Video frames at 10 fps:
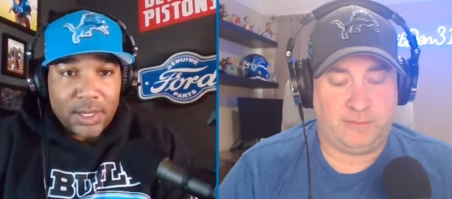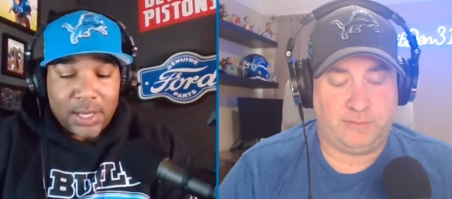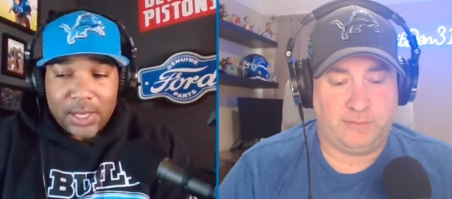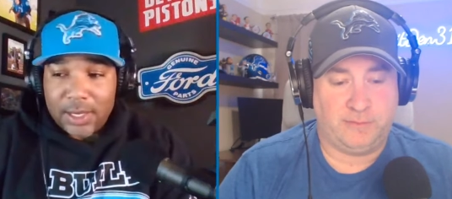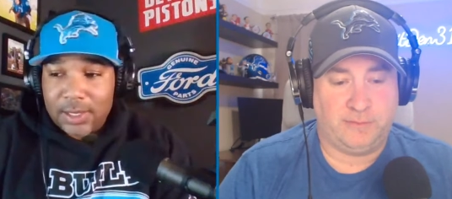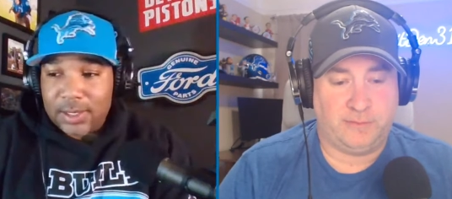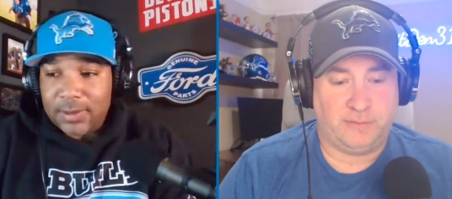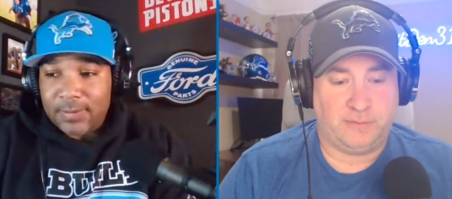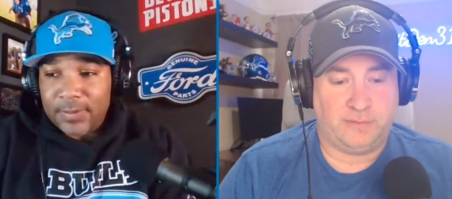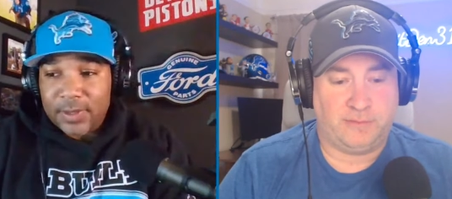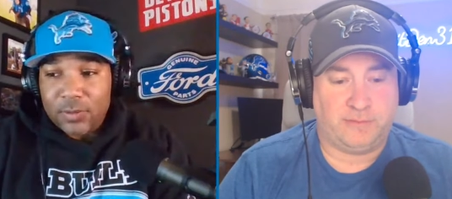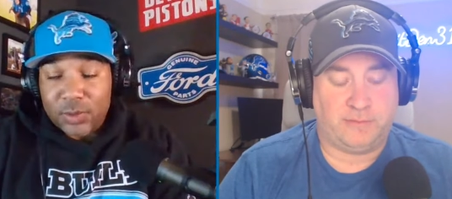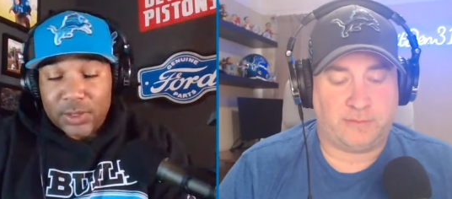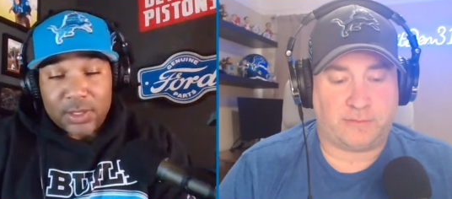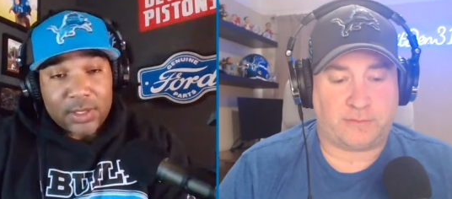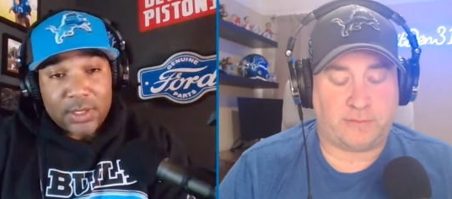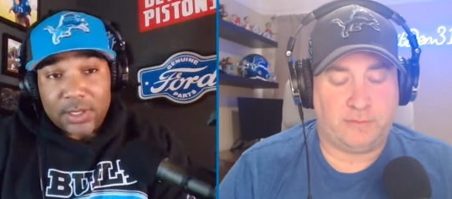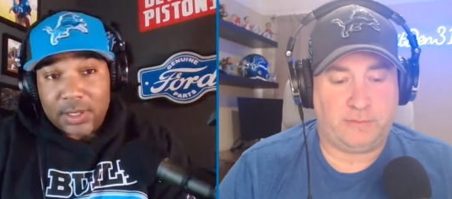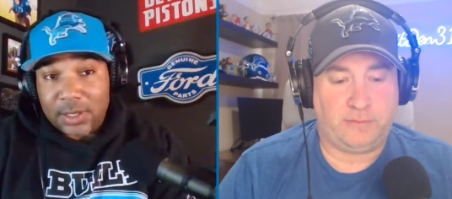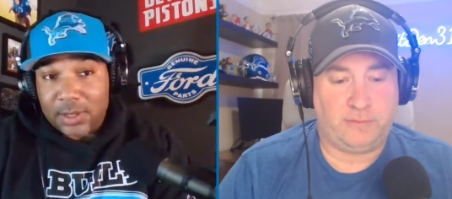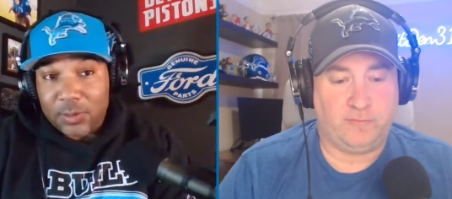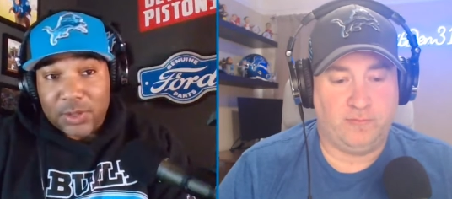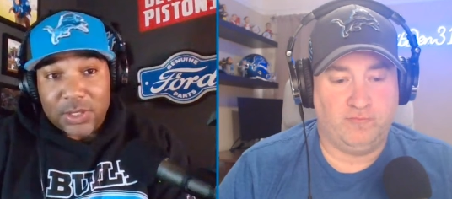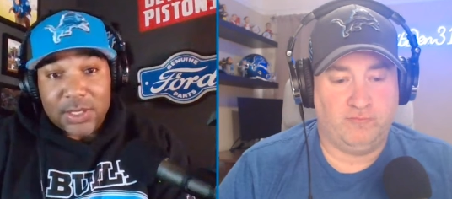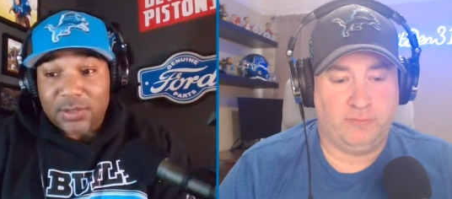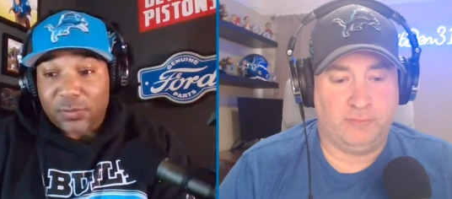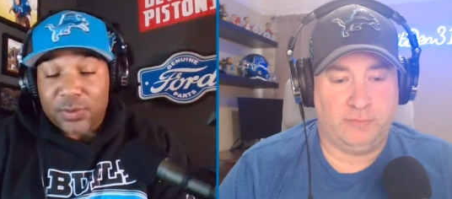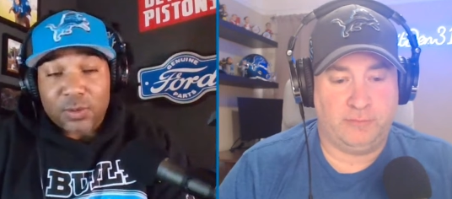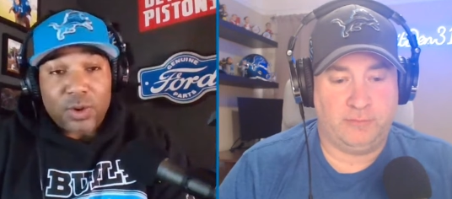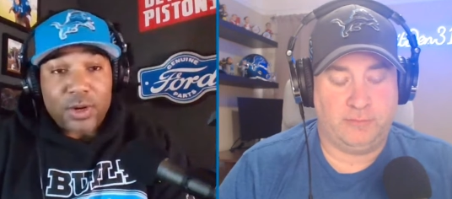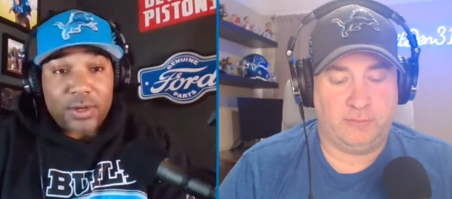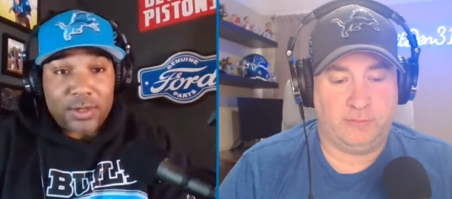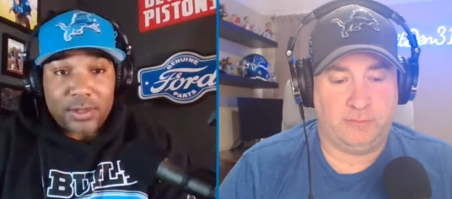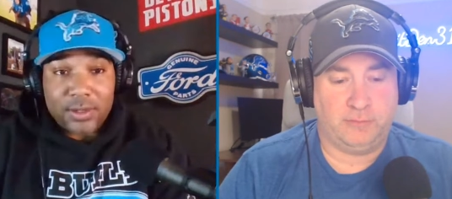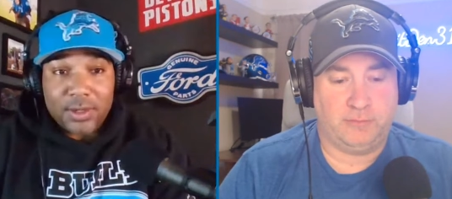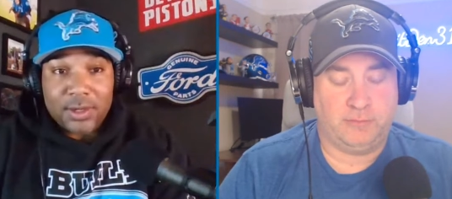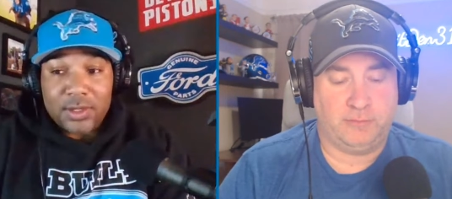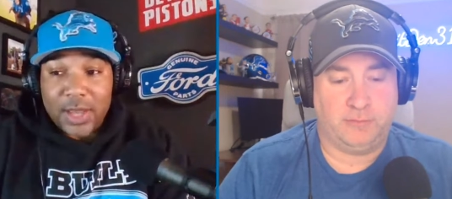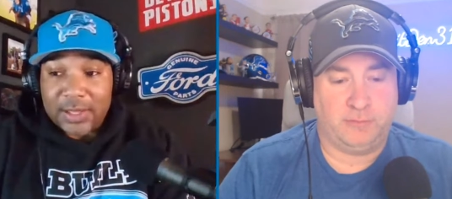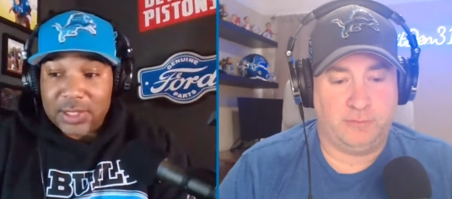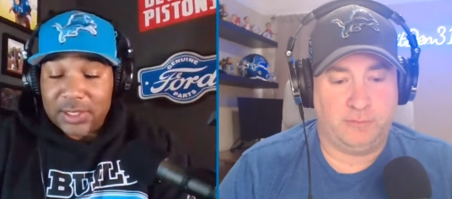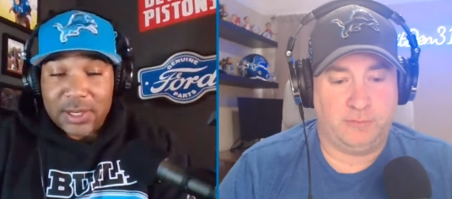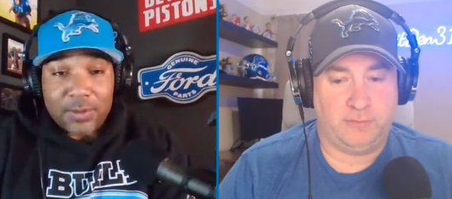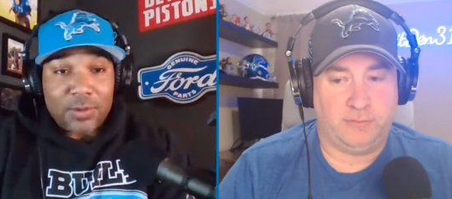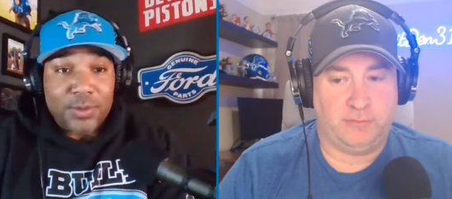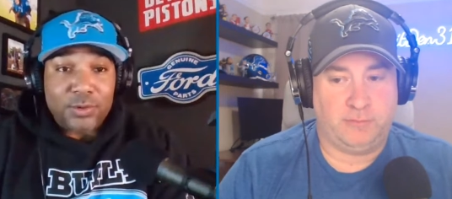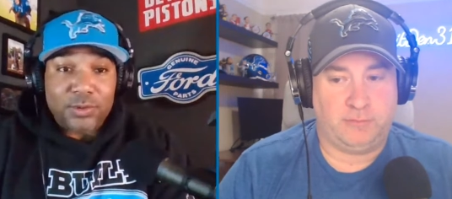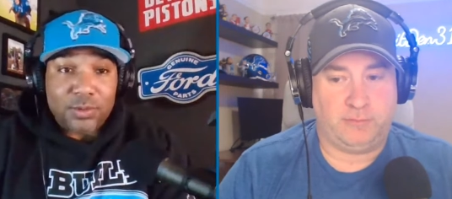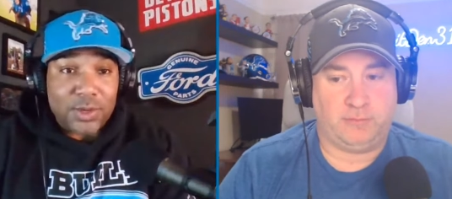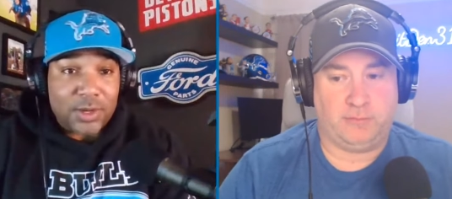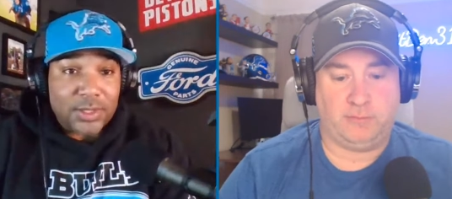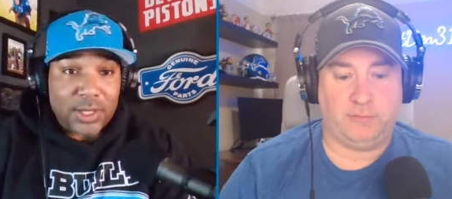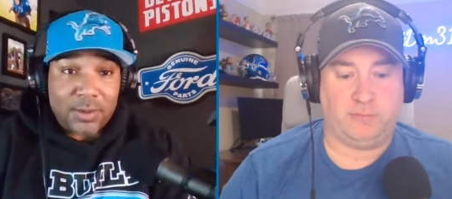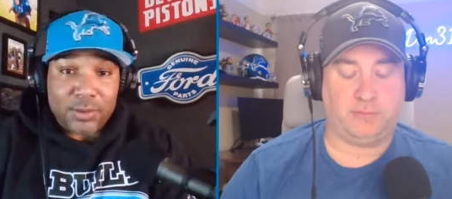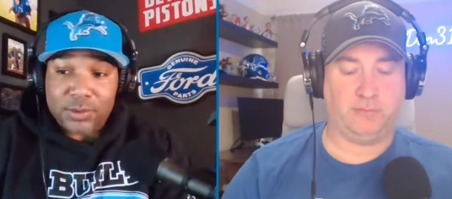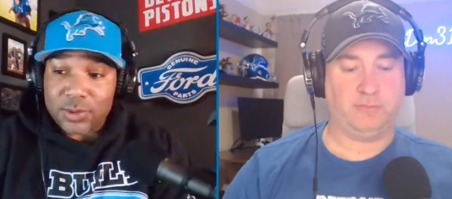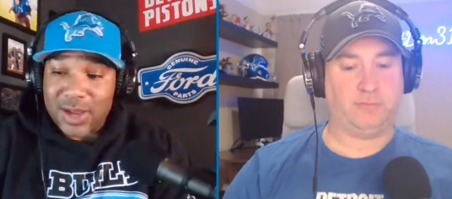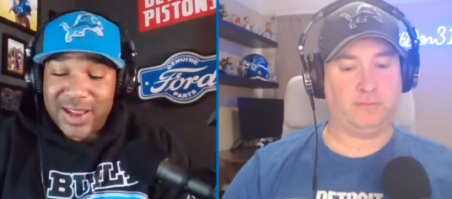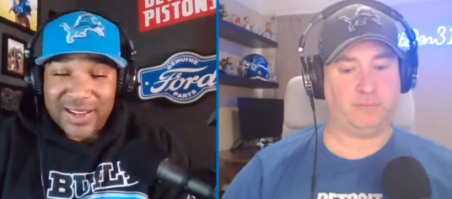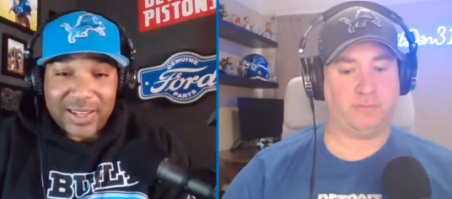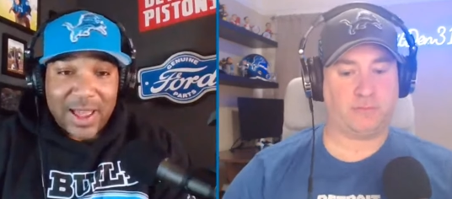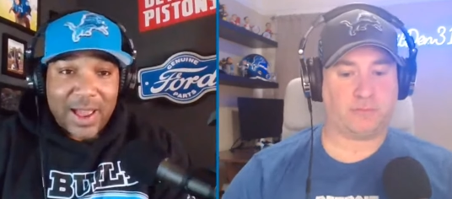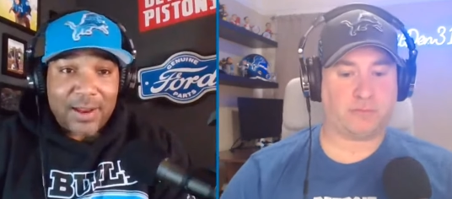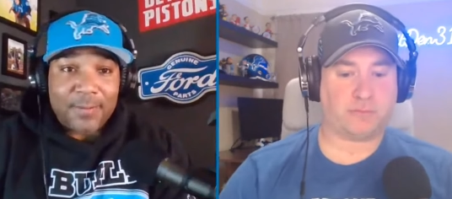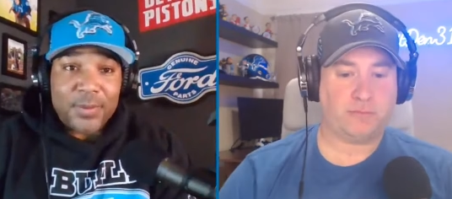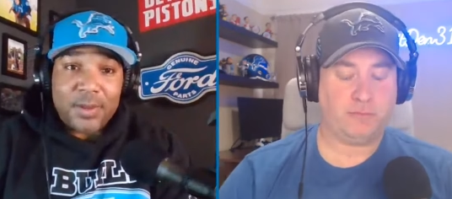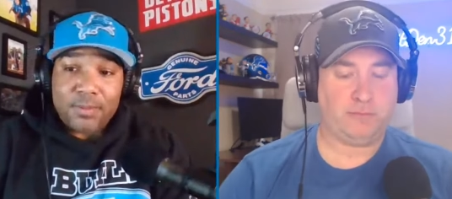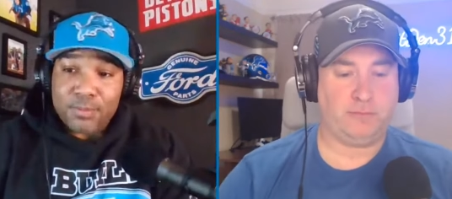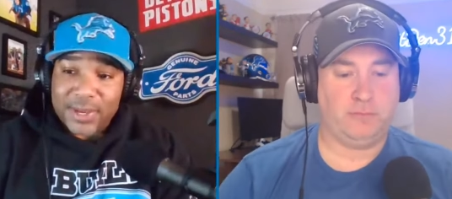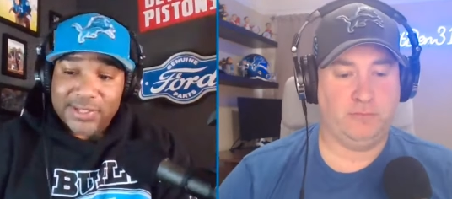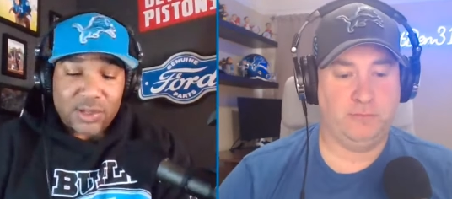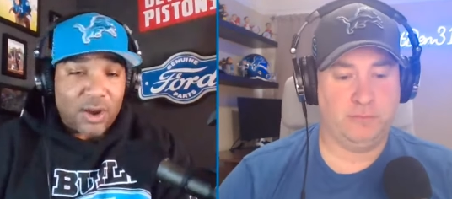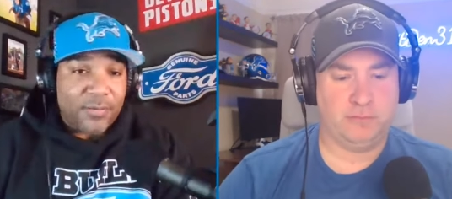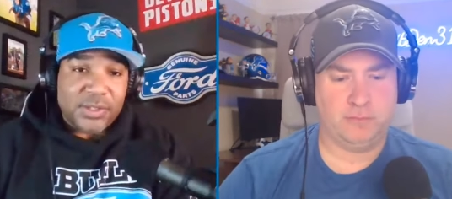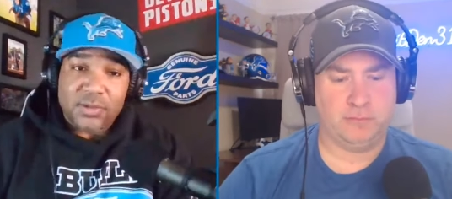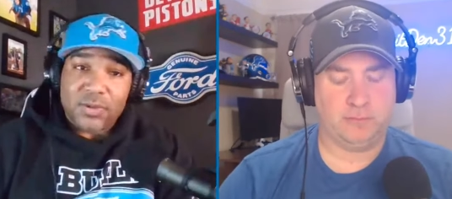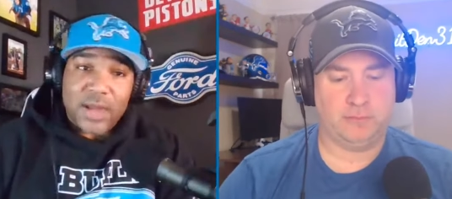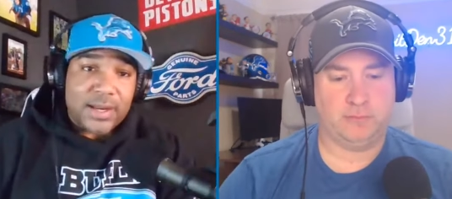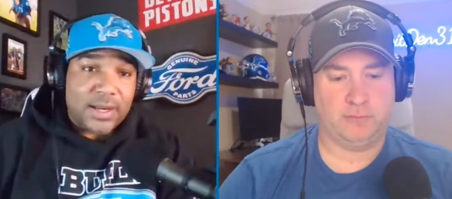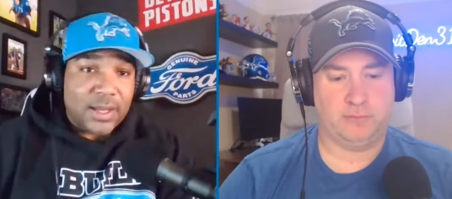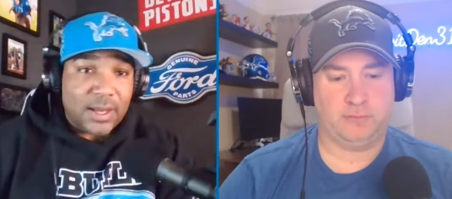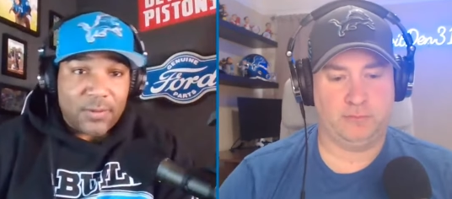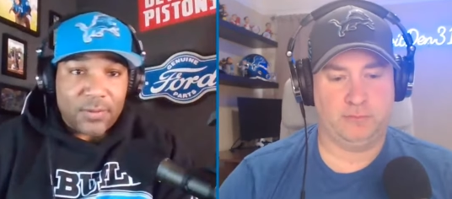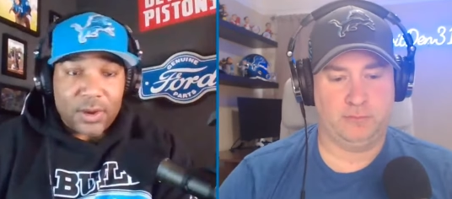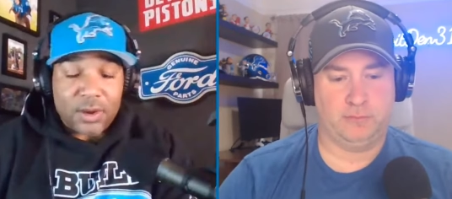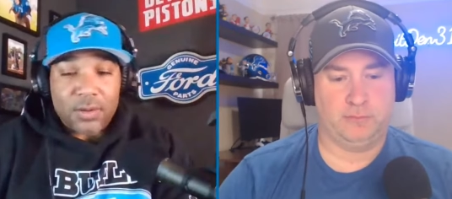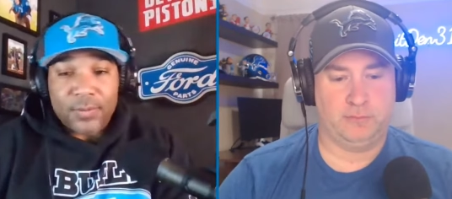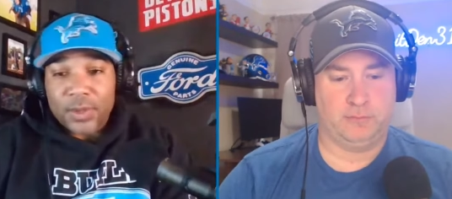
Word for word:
Speaker 1: And with, with his footwork, I think double moves would be on the table a lot. Best offensive line in the N F L.